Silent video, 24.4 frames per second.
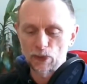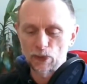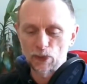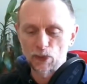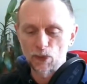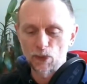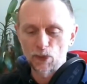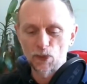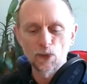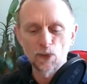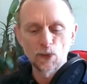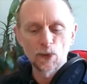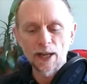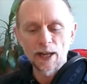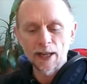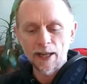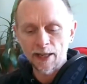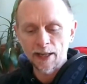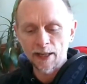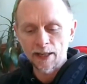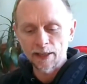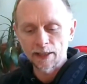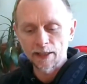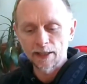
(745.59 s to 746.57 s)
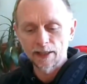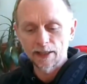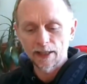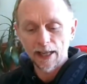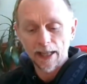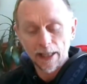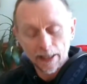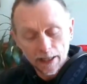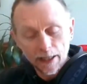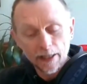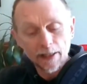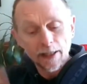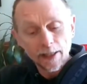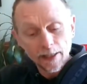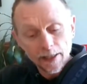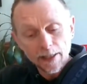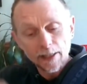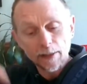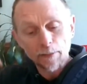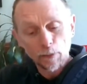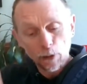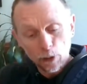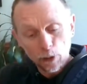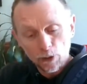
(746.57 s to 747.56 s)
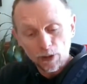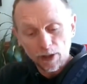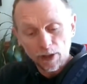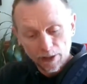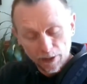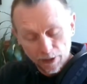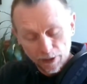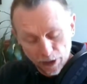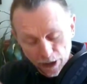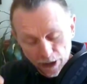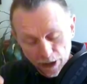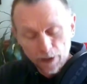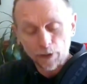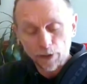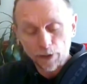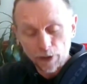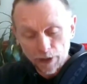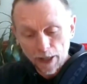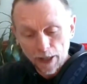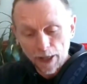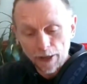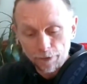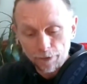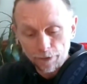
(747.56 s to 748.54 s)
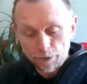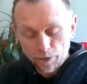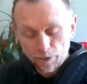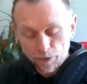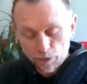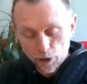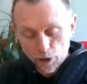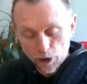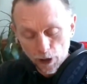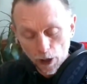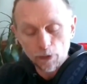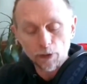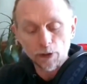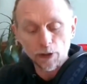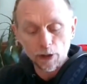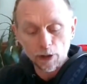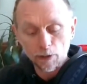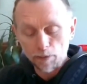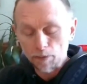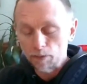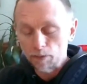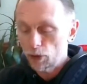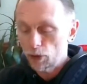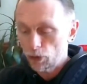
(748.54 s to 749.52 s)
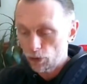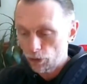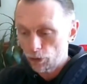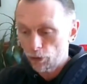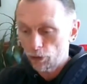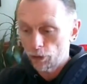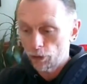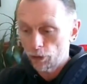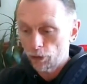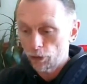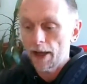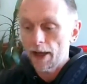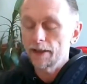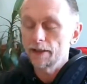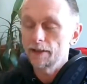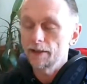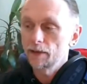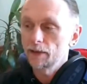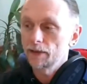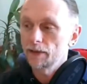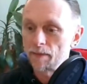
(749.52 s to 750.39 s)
weird and this is music jingles that they've chosen to create.